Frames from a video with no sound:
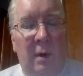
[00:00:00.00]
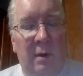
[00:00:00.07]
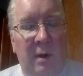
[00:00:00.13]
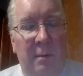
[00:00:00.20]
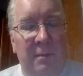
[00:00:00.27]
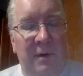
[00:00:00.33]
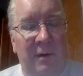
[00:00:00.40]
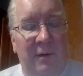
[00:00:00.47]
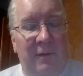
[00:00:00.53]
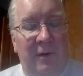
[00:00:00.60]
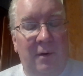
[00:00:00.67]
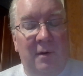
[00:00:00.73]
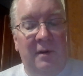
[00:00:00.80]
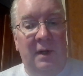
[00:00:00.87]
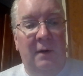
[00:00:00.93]
Welcome to the
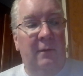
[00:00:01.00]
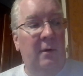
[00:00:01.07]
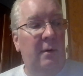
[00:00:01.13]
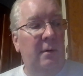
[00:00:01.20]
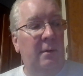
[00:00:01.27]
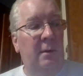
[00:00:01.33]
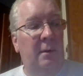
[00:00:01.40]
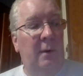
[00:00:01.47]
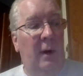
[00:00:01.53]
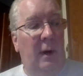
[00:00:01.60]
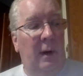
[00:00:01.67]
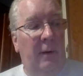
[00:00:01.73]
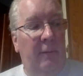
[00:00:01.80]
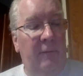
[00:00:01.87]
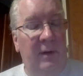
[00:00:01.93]
first ever
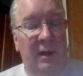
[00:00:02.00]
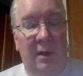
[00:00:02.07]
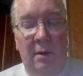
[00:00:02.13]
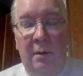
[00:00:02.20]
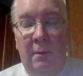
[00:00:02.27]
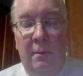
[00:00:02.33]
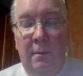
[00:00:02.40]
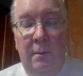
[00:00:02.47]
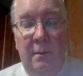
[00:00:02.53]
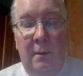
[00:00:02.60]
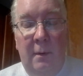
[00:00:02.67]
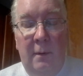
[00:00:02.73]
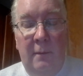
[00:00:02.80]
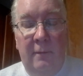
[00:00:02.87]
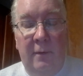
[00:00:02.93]
video
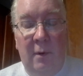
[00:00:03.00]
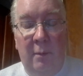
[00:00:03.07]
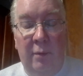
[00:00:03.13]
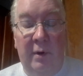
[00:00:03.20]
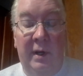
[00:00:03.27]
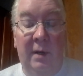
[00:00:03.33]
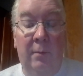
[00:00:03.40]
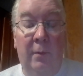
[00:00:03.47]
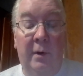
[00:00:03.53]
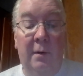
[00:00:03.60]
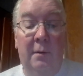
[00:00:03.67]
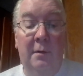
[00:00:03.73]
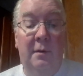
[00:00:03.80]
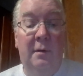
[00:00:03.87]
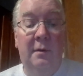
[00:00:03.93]
for Breeding
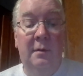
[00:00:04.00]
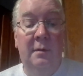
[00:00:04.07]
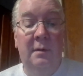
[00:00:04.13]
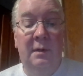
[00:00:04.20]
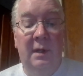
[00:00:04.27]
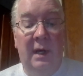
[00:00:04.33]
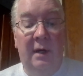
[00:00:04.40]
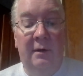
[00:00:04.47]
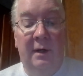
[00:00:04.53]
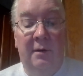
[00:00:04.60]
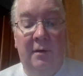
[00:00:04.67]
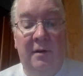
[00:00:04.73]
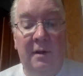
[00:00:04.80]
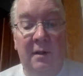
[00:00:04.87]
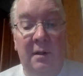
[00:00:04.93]
Winners
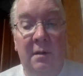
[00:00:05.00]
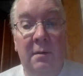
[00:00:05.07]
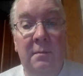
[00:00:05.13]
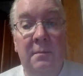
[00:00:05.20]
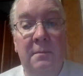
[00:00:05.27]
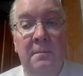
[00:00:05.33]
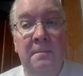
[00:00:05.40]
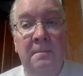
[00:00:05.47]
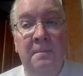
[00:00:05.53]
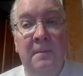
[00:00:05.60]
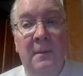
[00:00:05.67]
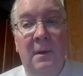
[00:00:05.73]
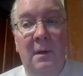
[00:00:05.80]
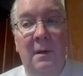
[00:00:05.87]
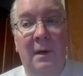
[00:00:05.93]
LLC.
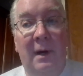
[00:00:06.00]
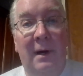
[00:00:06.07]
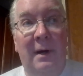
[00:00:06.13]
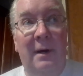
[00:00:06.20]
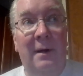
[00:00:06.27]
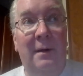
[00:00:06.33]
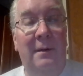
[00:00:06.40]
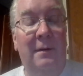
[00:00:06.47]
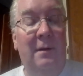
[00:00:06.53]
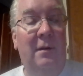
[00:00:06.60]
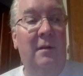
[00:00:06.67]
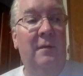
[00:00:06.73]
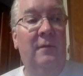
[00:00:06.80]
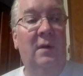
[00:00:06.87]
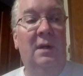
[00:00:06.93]

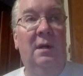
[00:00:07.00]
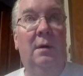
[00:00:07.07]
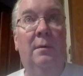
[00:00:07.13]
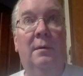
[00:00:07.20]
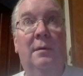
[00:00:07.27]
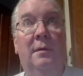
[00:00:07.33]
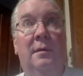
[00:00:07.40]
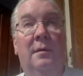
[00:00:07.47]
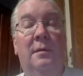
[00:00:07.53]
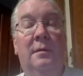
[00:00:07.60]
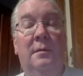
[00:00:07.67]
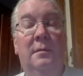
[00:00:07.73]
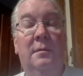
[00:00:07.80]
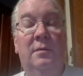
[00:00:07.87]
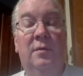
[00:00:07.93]
This video
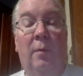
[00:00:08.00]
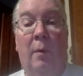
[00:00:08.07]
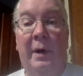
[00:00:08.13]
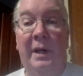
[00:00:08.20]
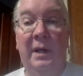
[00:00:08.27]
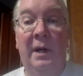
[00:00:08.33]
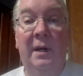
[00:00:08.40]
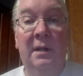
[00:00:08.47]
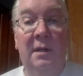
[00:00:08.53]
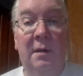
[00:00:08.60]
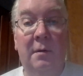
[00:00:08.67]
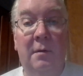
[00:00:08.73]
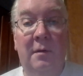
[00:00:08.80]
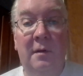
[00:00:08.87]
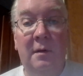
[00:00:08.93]
is 29
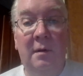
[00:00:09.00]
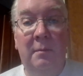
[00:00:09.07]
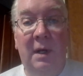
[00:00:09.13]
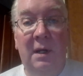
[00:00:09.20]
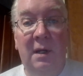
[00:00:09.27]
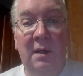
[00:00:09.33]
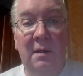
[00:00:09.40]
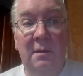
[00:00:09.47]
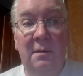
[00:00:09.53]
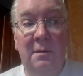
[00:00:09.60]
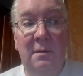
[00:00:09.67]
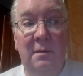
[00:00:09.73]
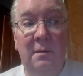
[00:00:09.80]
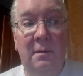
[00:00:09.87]
years in the making.